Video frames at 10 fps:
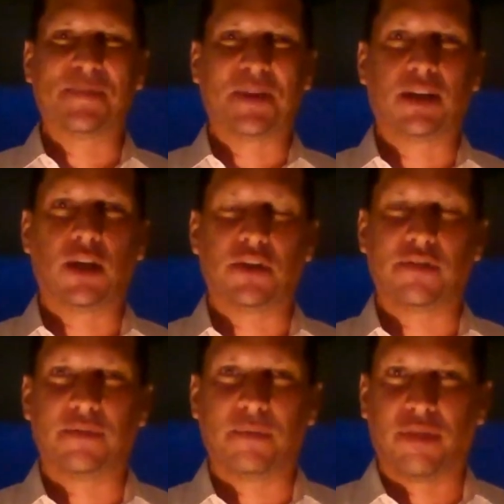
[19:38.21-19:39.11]
A lot of
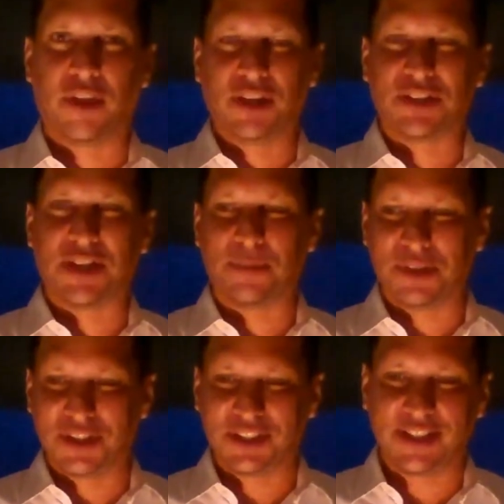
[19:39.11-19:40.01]
things
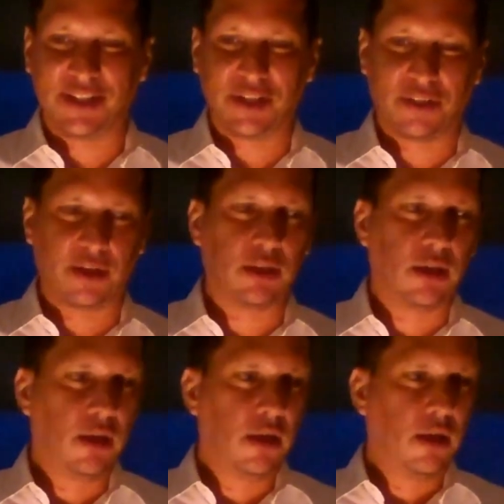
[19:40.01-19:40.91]
happening there, I think.
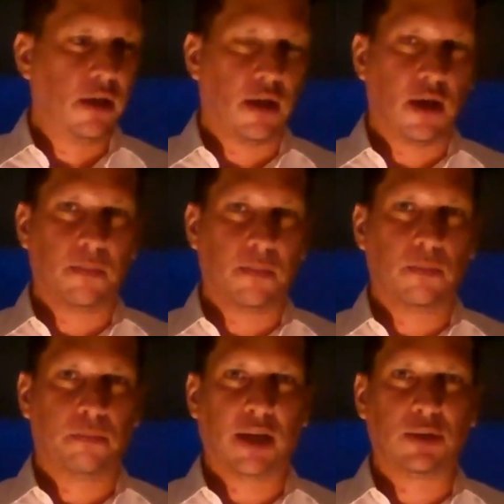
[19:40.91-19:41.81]

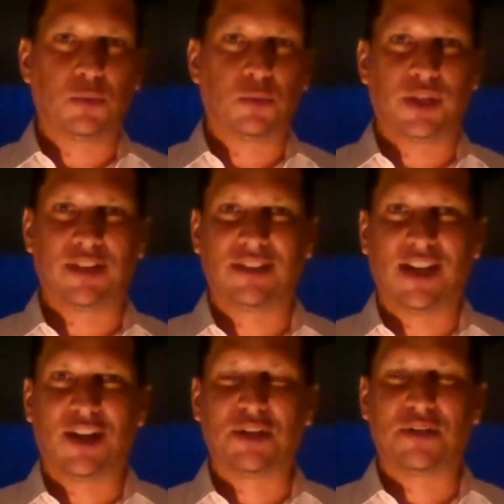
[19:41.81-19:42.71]
But we're
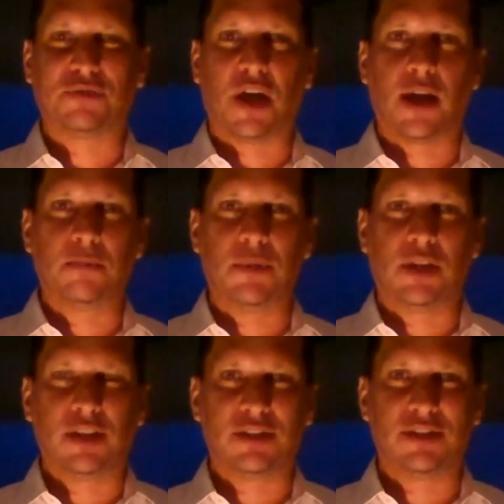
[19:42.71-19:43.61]
out of time,
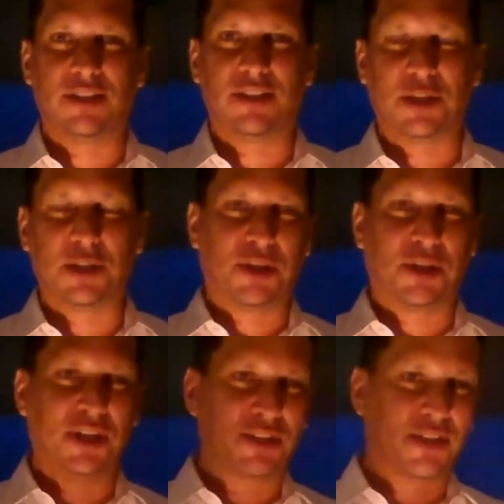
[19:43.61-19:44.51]
unless
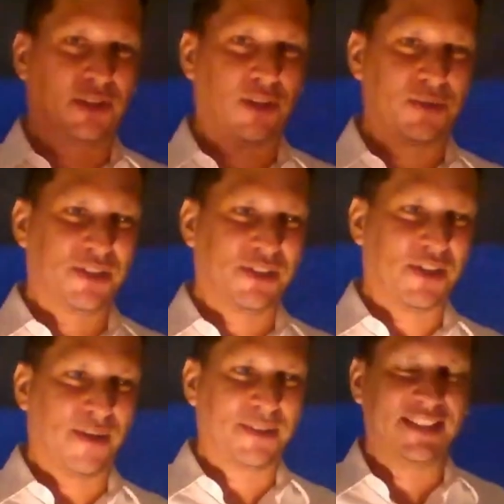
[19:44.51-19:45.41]
anybody has a closing
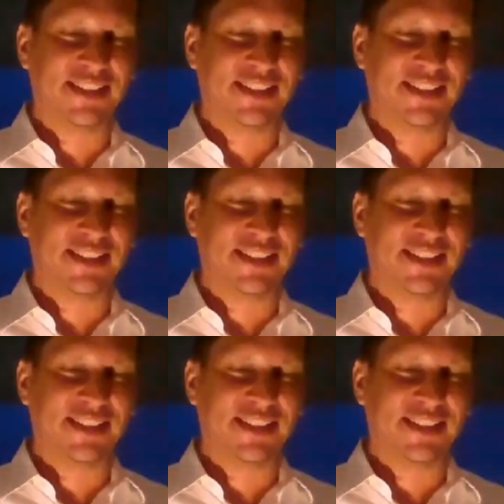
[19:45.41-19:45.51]
comment.